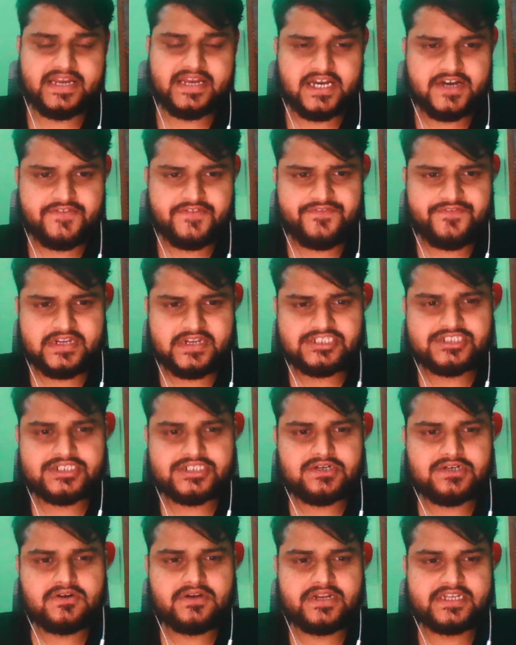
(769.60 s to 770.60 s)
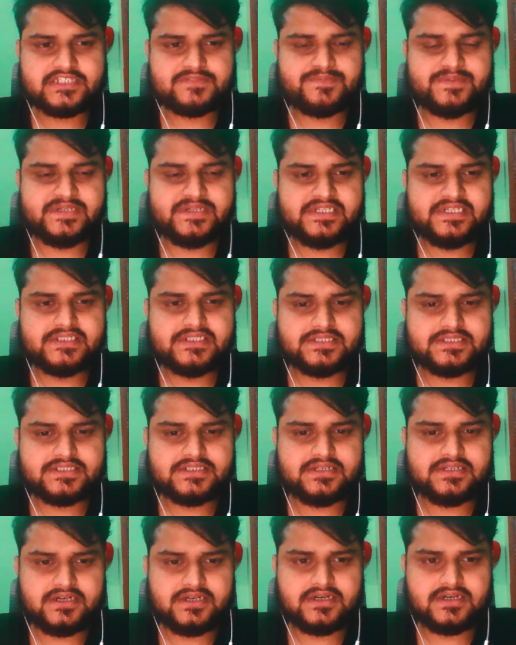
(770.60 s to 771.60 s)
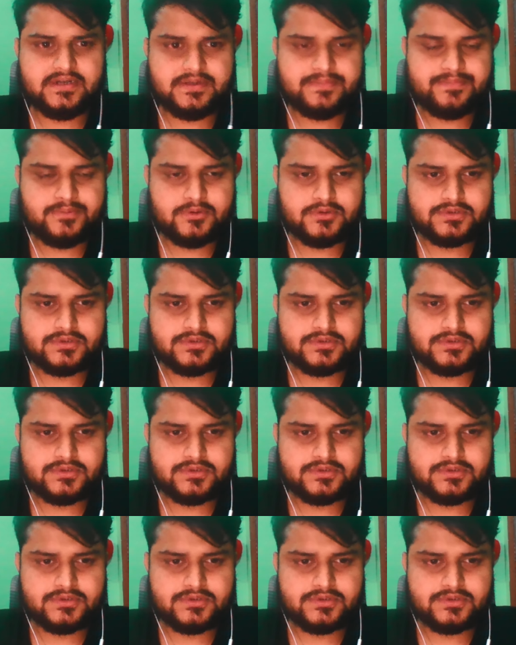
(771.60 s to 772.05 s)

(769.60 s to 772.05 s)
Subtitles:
fresher or experienced post